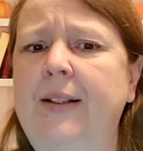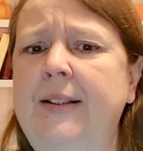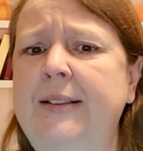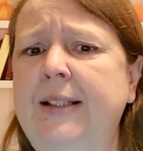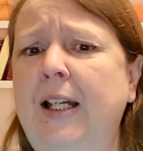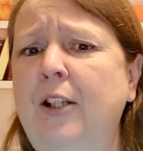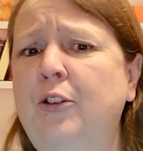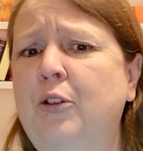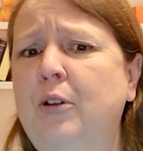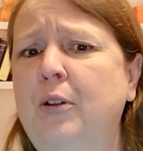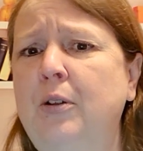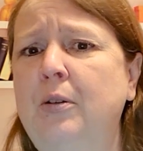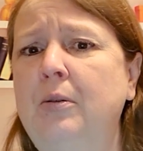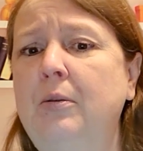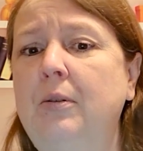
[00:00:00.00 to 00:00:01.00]
Is that
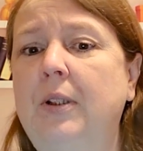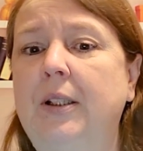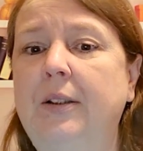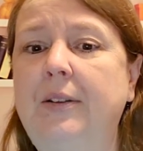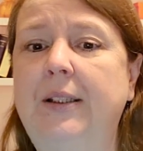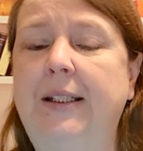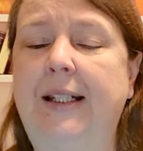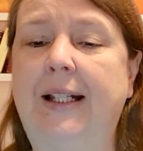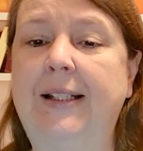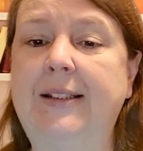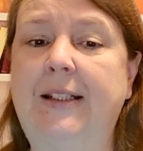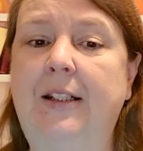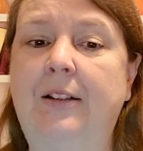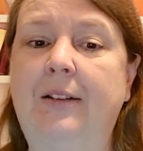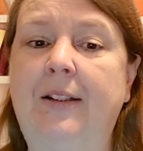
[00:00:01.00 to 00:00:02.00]
true? Kilty asked
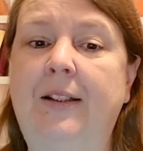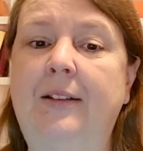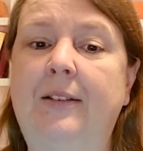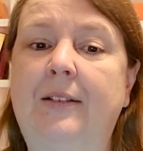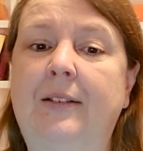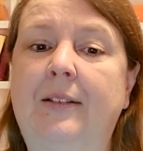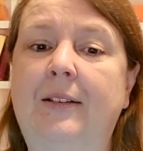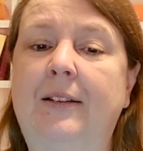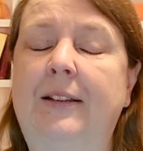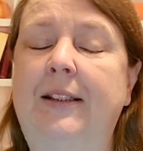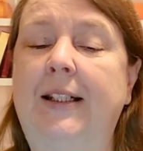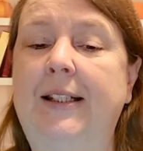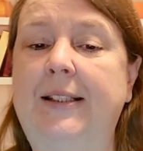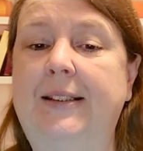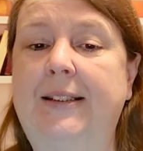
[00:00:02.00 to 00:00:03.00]
Kirian.
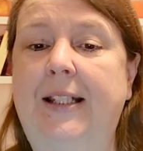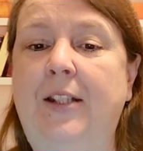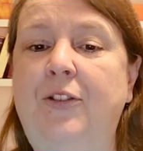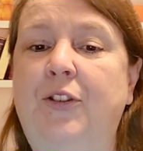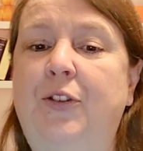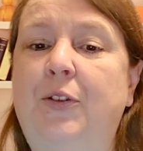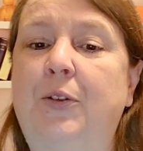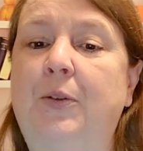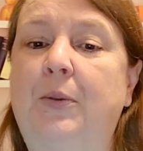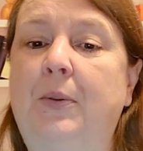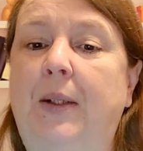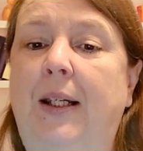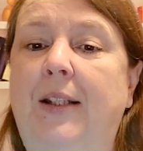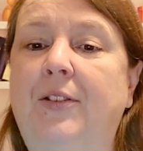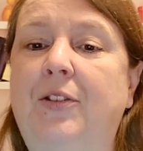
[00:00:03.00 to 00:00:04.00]
Yes, that's true,
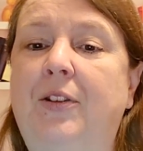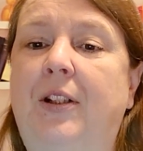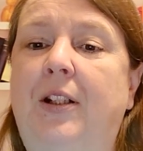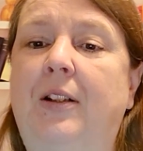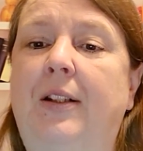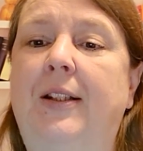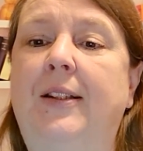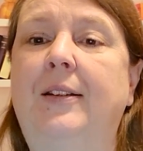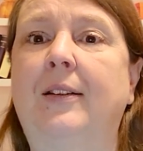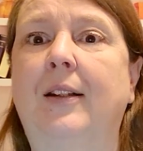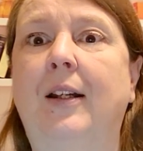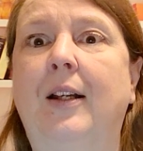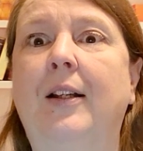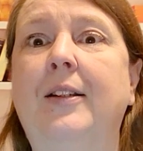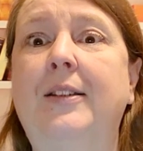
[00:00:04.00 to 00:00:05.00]
answered Kirian,
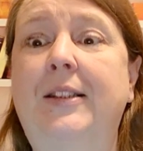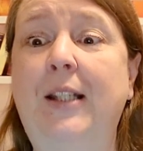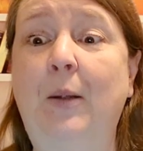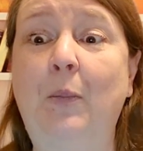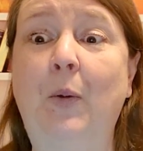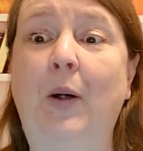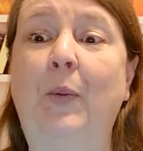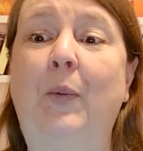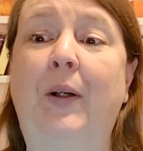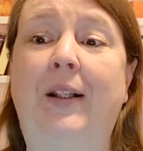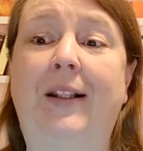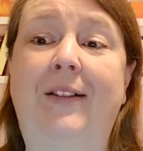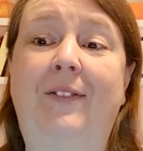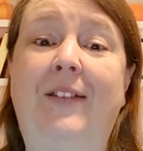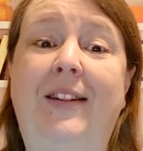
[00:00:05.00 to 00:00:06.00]
somewhat
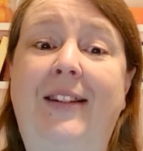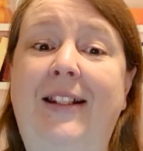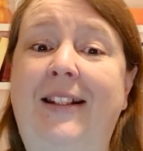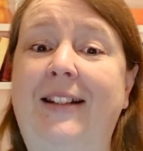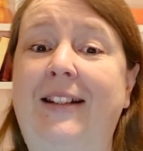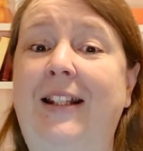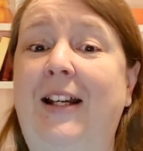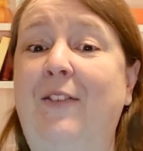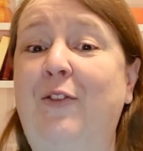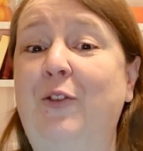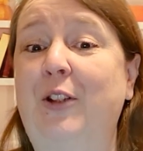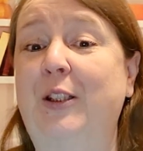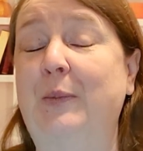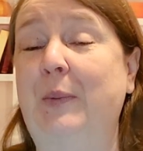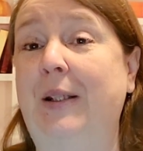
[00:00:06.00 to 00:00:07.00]
relieved that they didn't have to
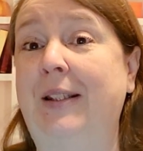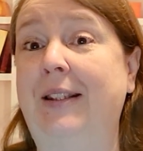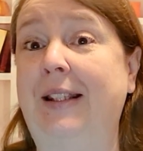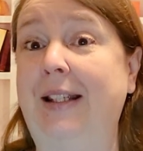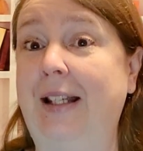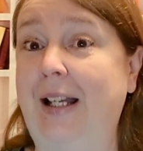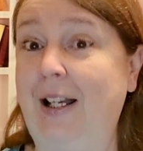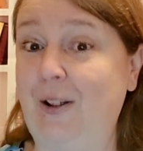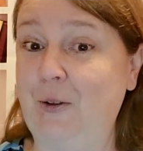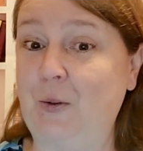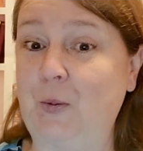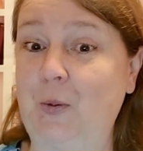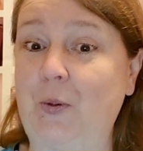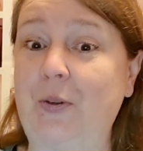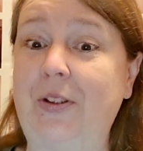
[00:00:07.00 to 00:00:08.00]
explain the
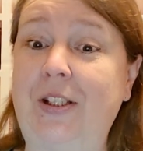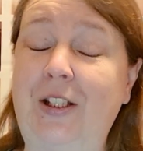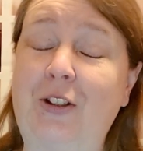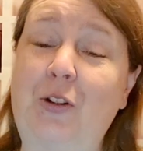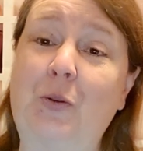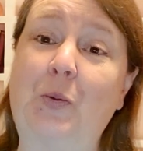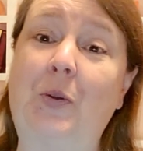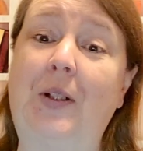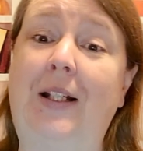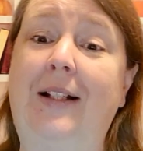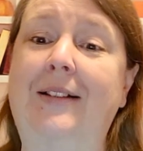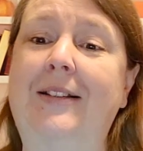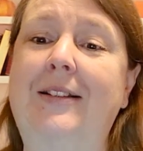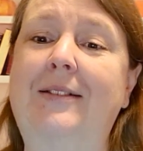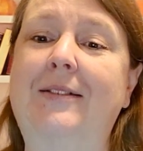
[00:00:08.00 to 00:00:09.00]
actual sexual
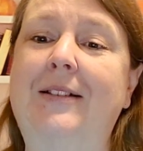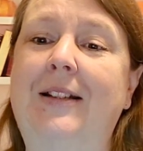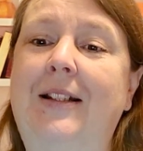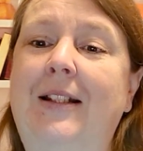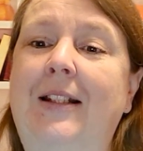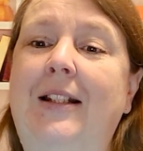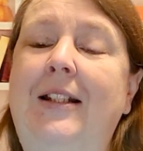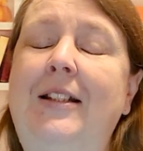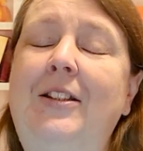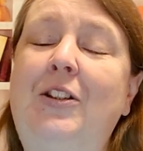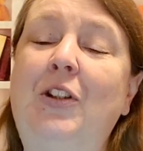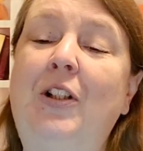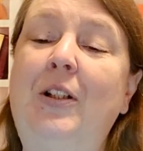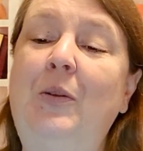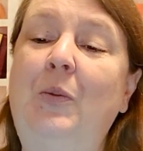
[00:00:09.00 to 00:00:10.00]
act. He
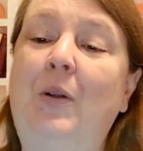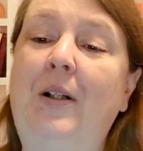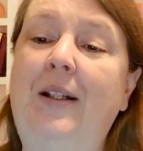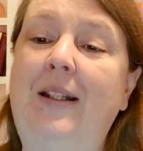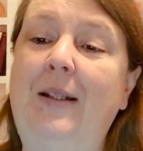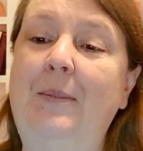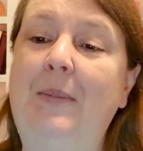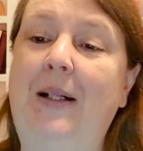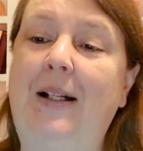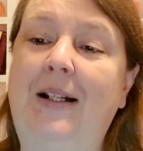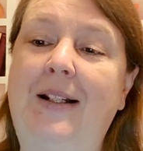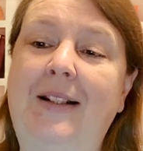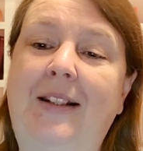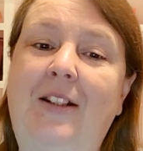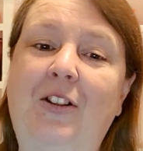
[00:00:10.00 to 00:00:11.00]
started walking
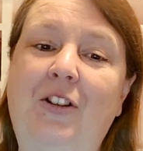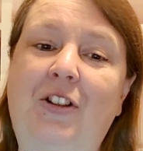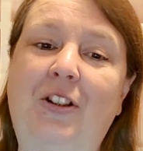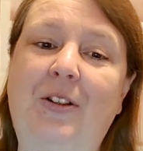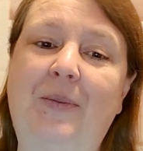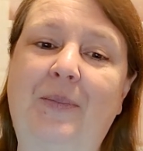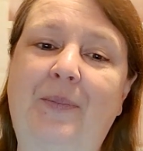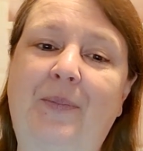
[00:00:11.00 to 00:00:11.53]
behind Kirsha.